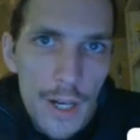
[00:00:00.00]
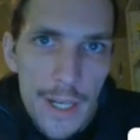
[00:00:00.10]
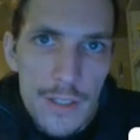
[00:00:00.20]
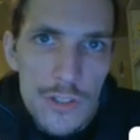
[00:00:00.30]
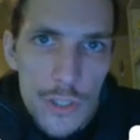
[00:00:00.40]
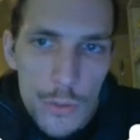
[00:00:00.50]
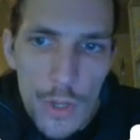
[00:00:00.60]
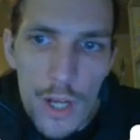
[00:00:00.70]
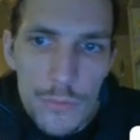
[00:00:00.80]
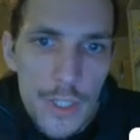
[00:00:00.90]
and do
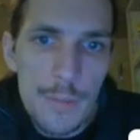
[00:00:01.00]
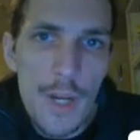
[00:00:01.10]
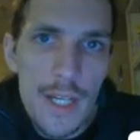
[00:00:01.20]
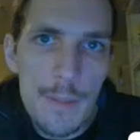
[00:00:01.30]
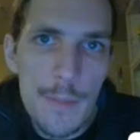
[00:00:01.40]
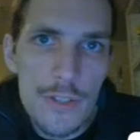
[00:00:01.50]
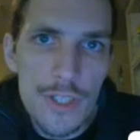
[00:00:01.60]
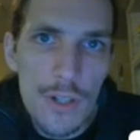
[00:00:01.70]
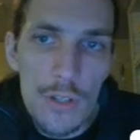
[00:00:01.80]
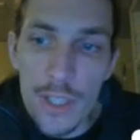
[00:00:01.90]
not read my emails at all.